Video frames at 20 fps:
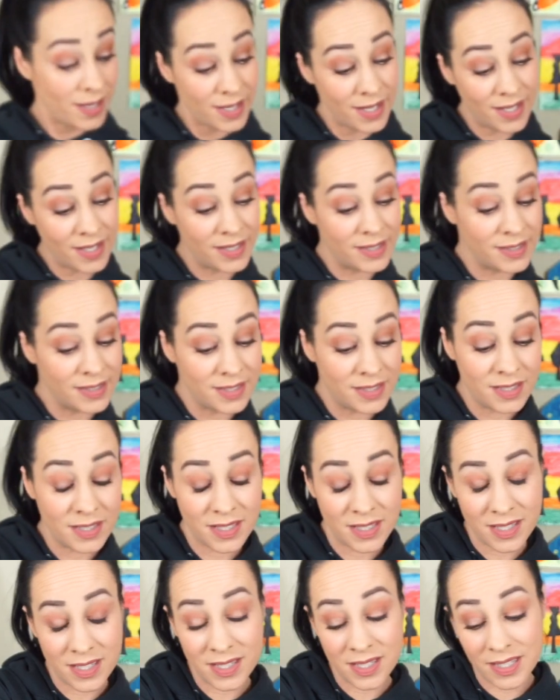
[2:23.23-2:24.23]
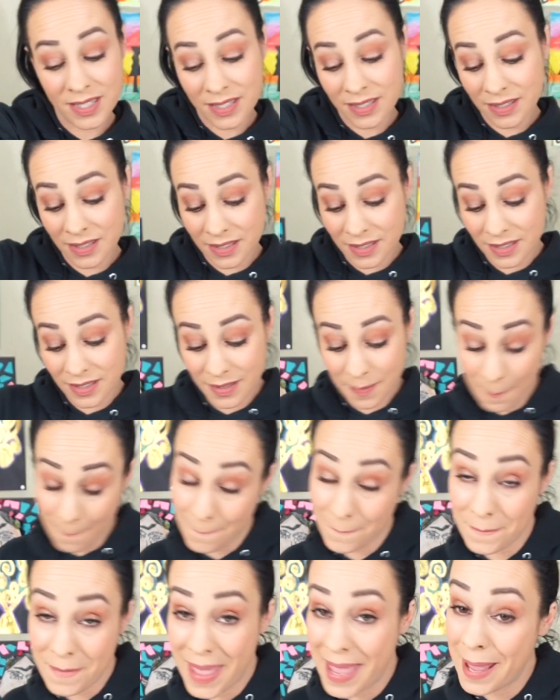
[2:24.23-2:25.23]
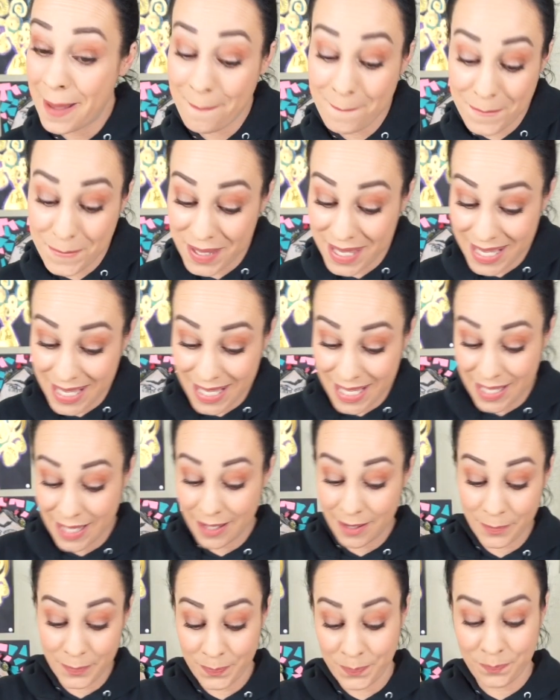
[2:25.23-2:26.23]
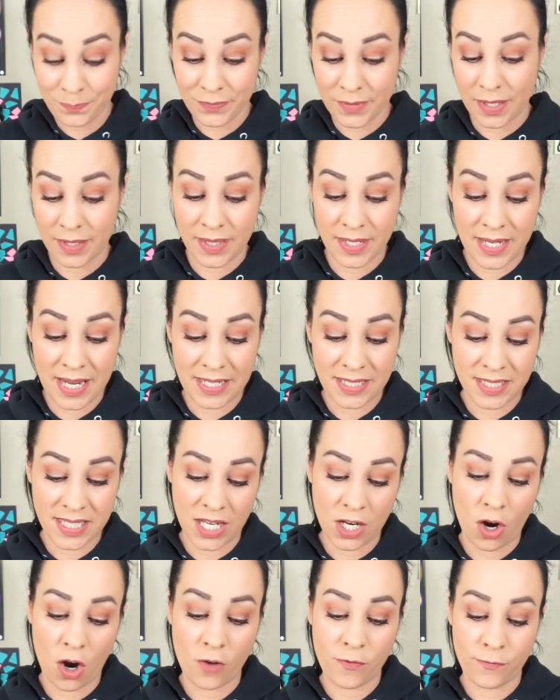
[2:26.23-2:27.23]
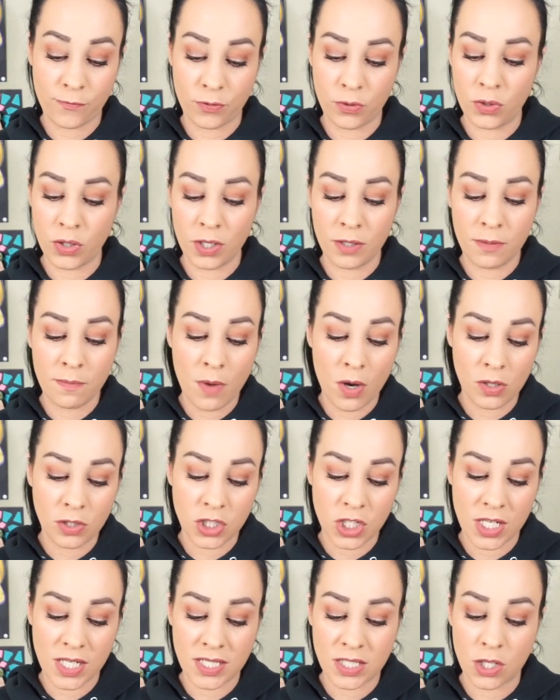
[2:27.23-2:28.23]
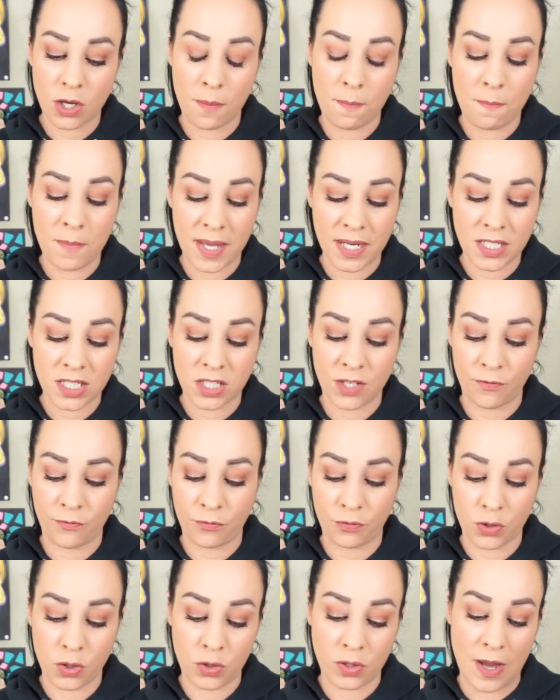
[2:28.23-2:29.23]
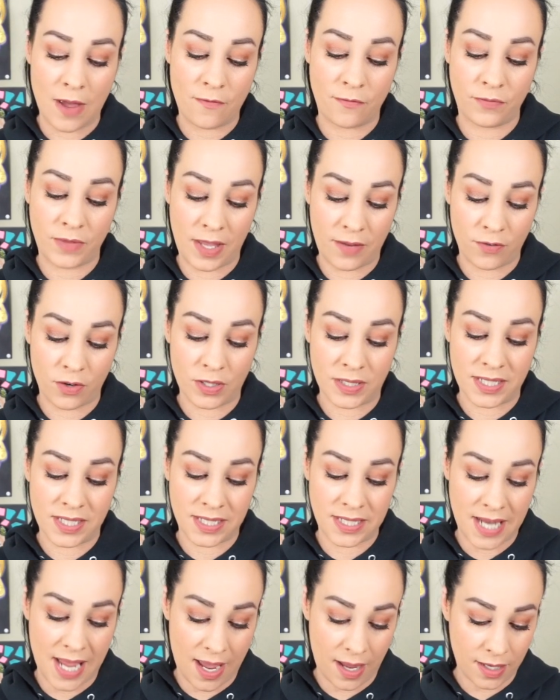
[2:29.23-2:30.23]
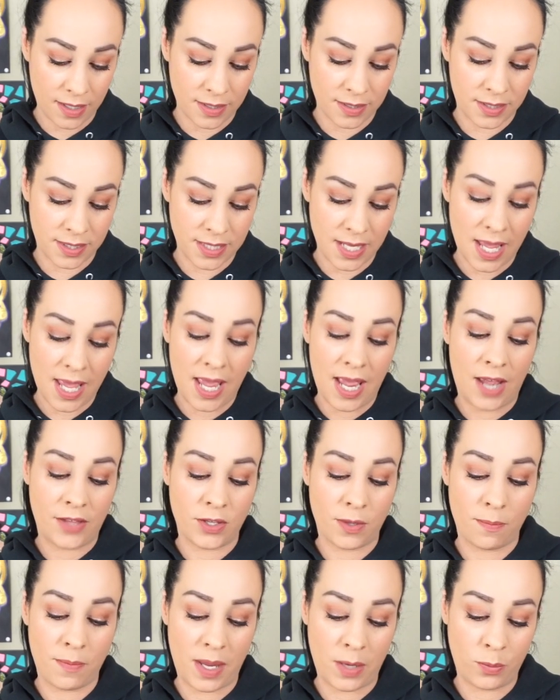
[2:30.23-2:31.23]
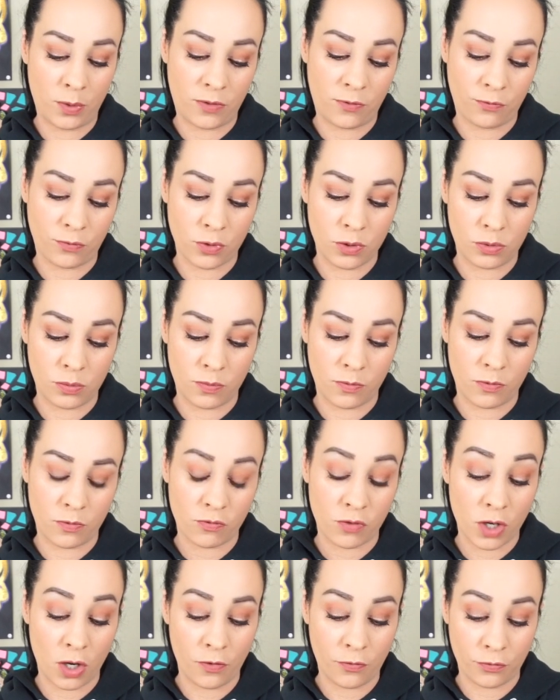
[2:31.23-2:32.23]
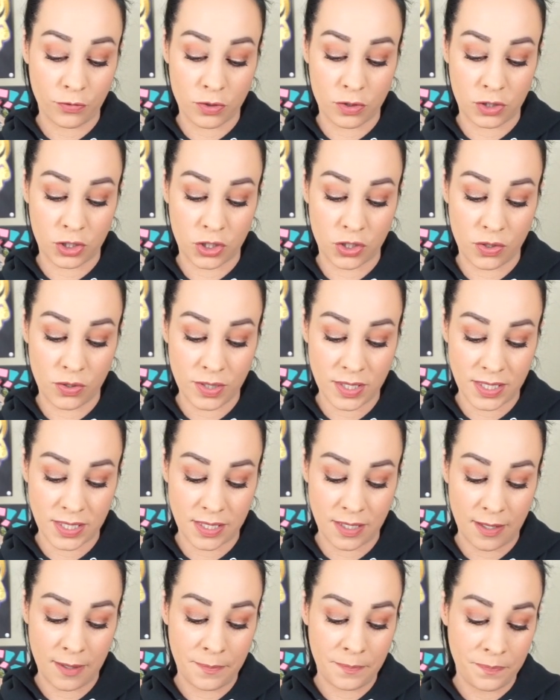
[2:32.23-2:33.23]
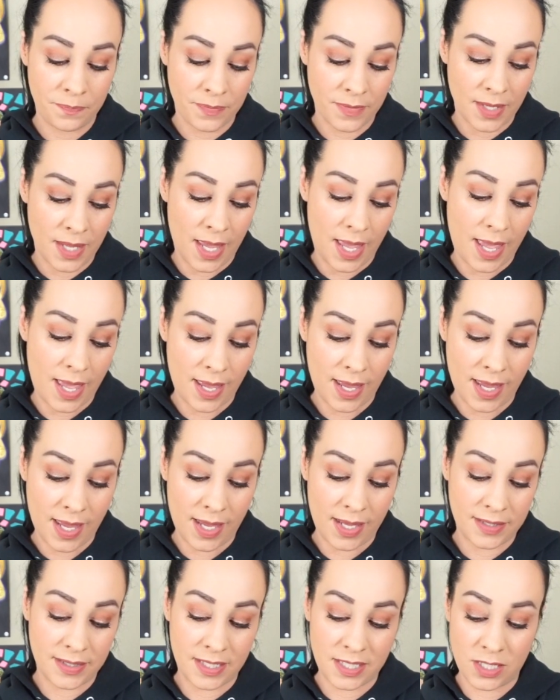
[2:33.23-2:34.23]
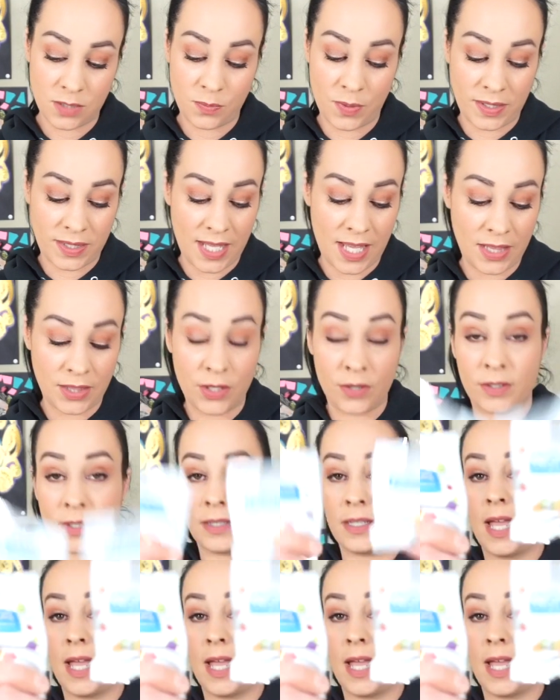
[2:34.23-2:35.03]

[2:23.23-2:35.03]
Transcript: it, maybe. The next thing are fruit emojis. They're mixed fruit flavored snacks, and they're made with real fruit juice. And this is what they look